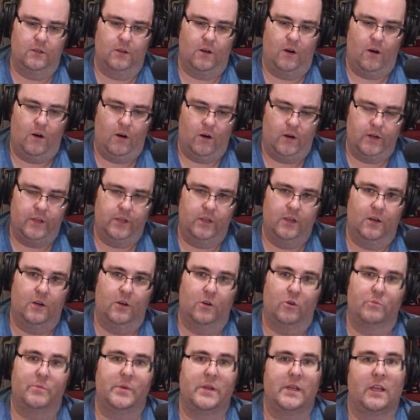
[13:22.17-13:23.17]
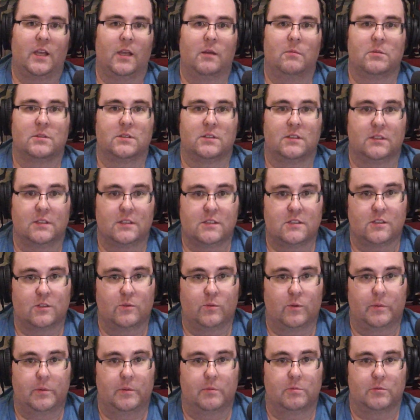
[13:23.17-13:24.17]
audio, being able to listen
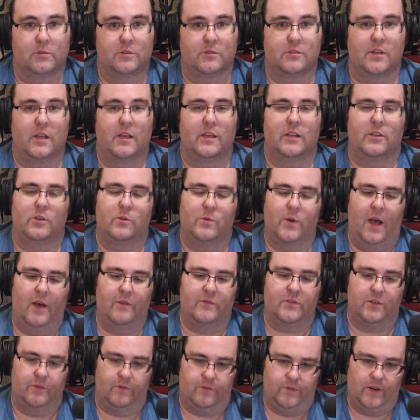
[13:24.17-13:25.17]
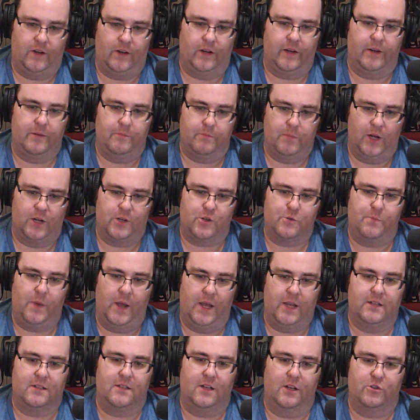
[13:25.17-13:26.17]
to what people are saying, you have to very much
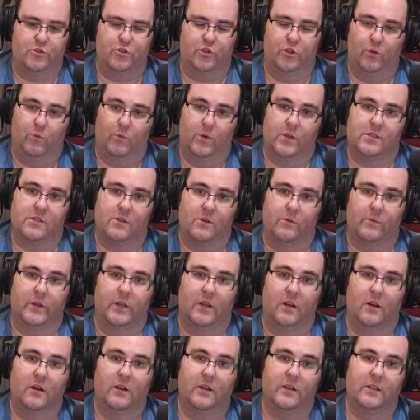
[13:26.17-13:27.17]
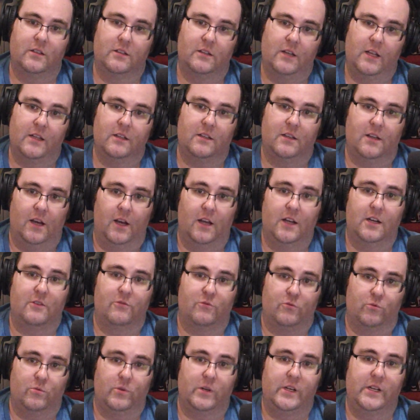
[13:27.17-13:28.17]
pay attention to what's going on and kind
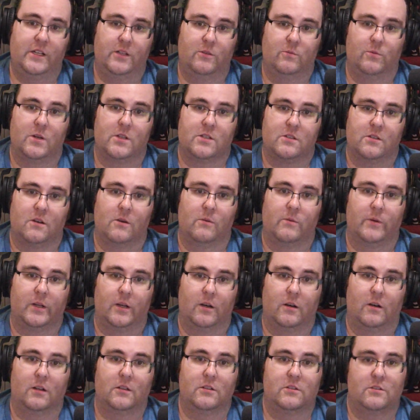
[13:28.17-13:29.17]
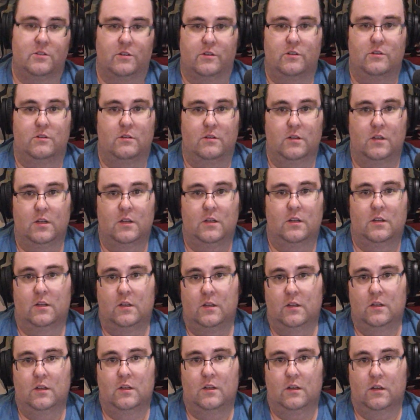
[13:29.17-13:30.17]
of read what's going on to
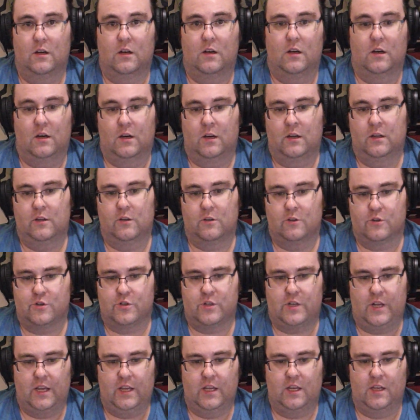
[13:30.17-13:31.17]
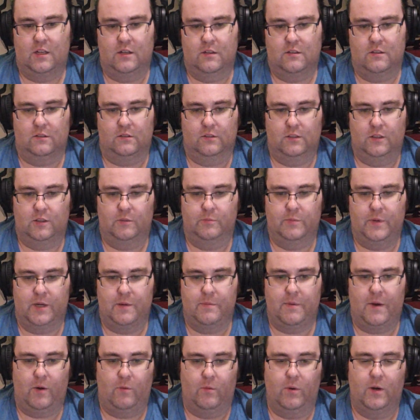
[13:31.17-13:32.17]
understand a little bit
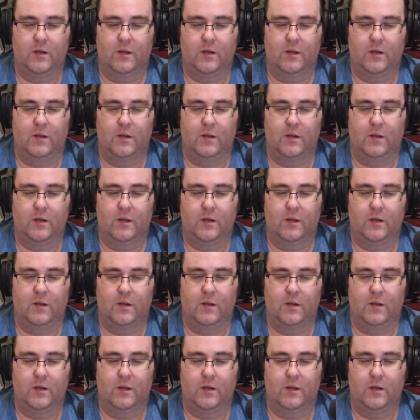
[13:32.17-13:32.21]
about